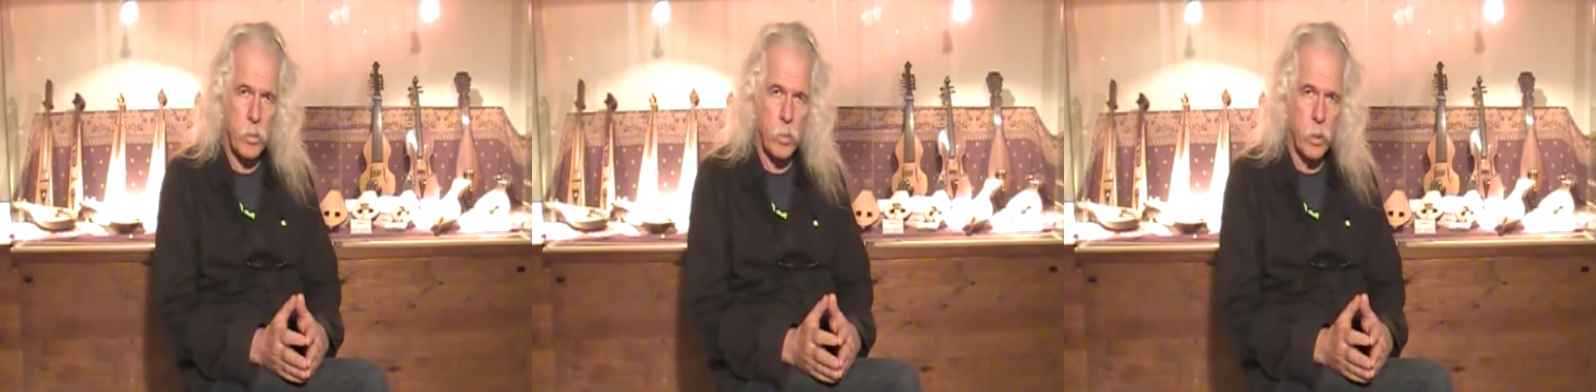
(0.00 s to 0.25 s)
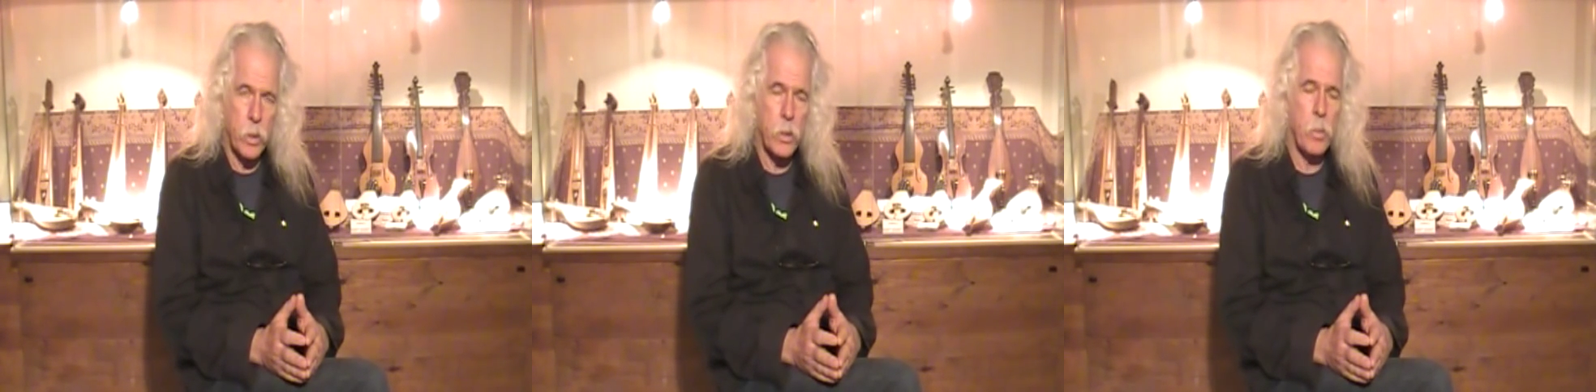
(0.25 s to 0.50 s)

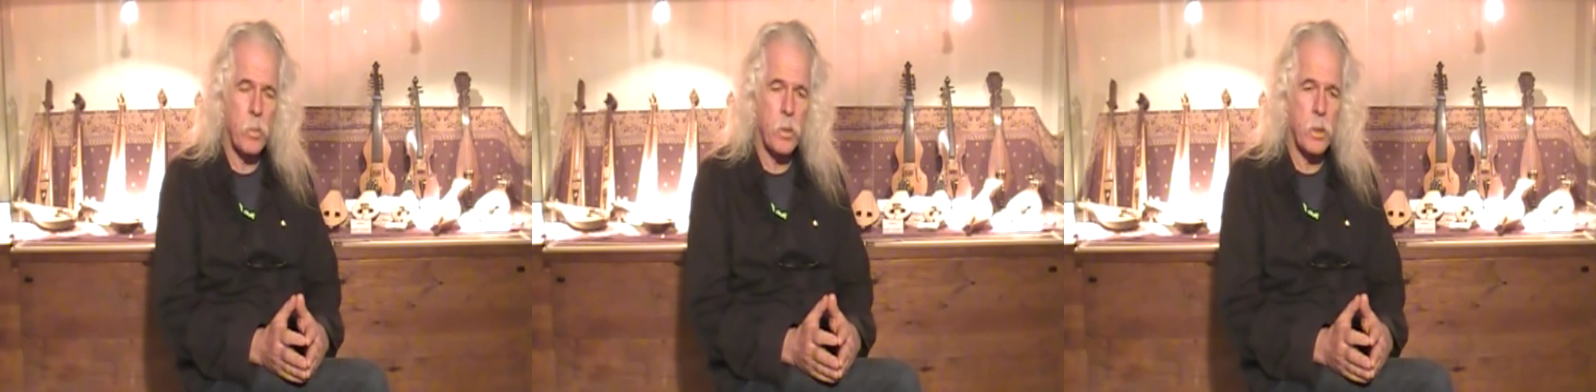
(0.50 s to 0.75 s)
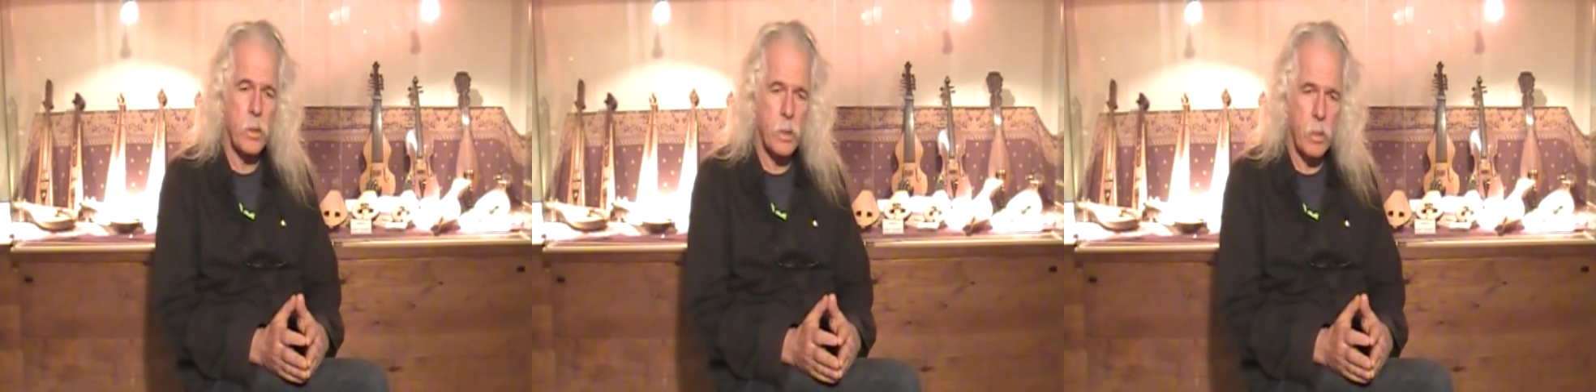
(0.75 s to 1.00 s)

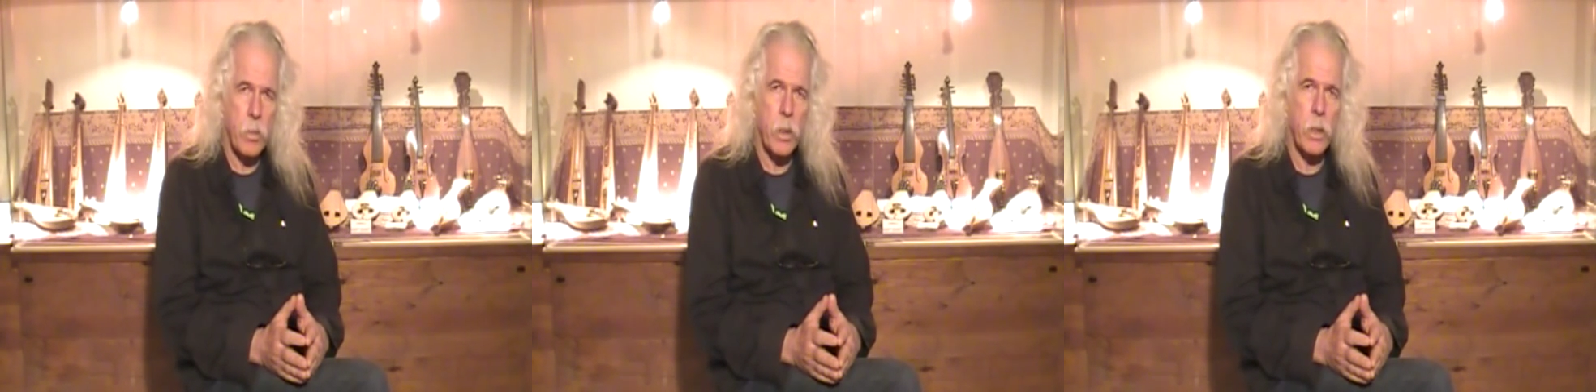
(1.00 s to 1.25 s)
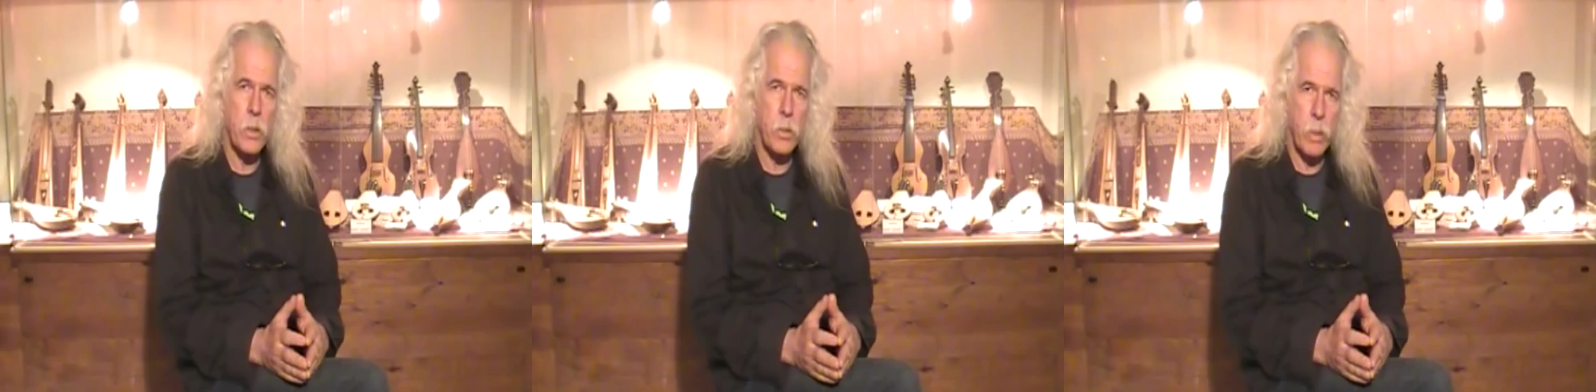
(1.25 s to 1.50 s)
workshops,
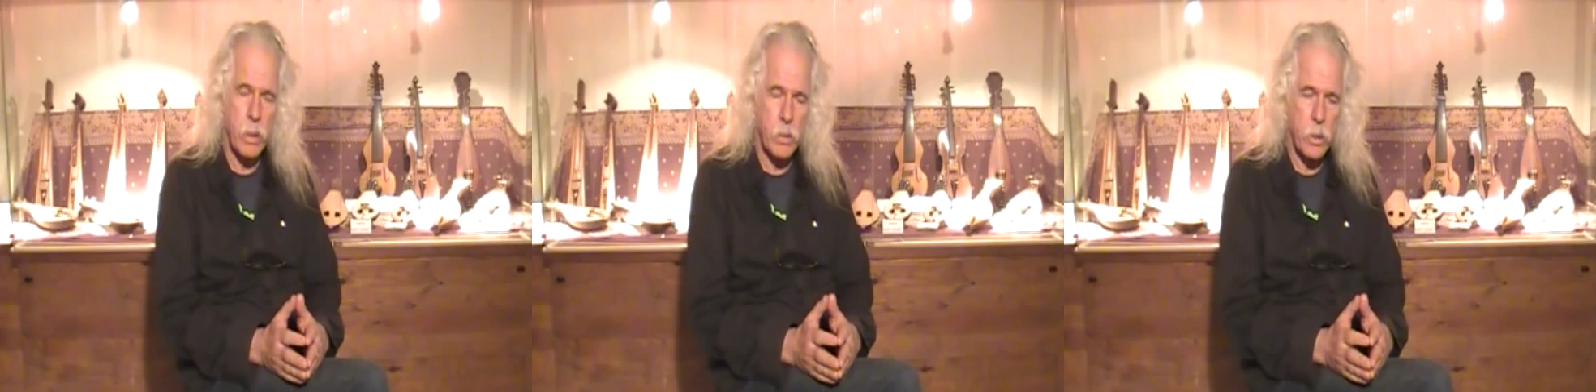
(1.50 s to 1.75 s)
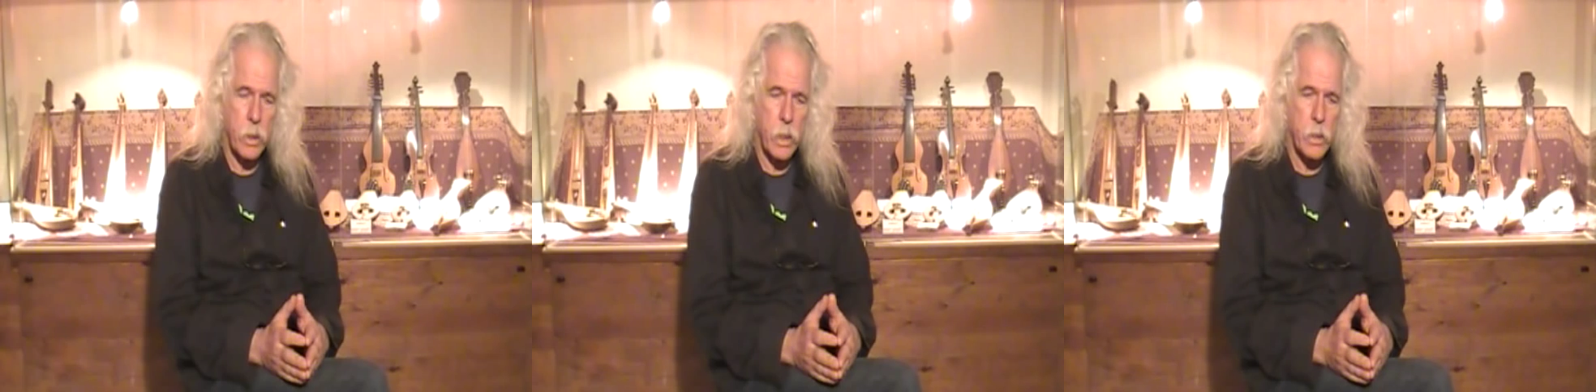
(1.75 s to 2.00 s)
seminars and
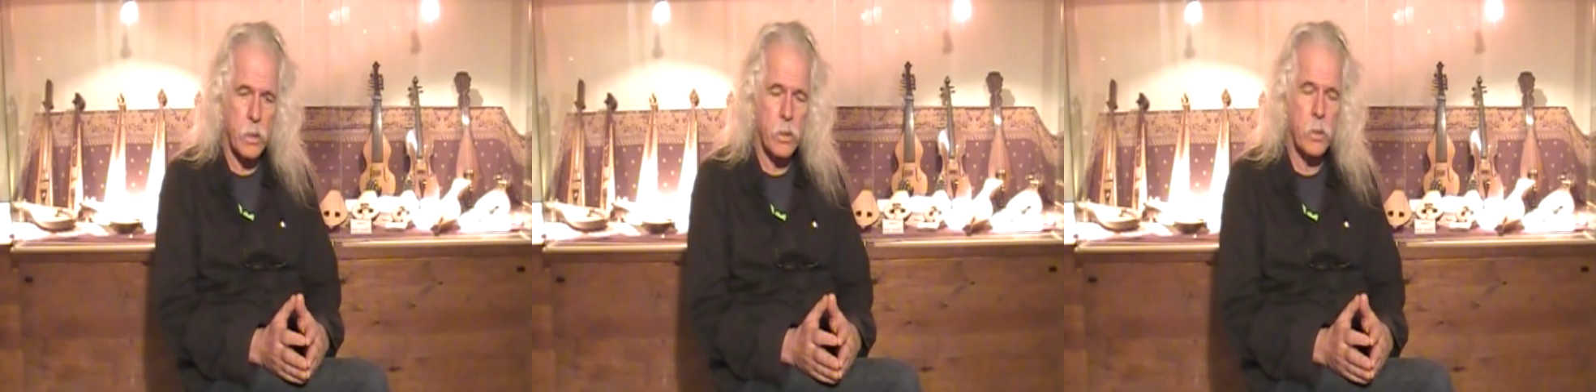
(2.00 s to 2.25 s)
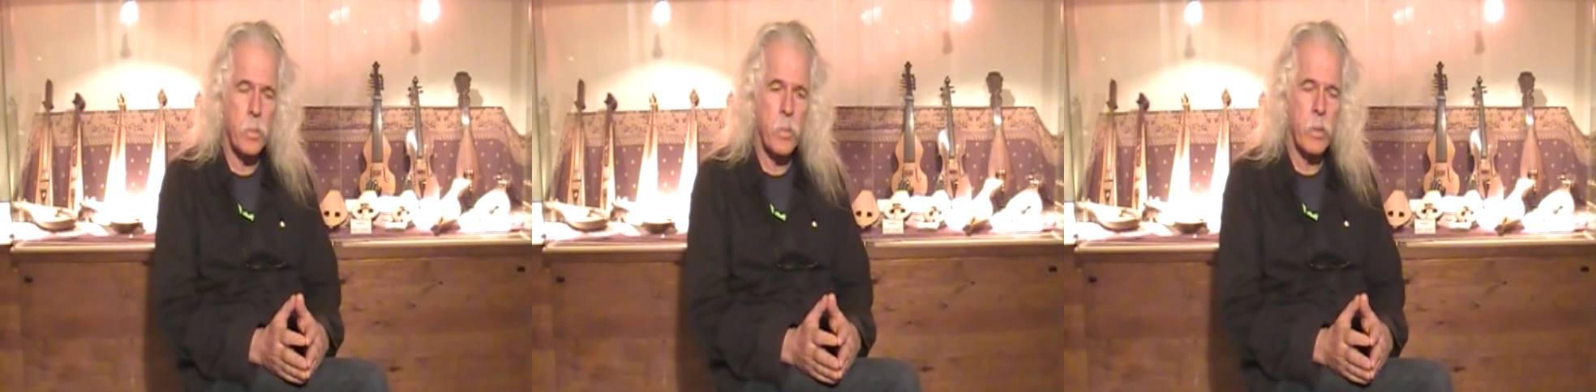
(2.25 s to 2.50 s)
masterclasses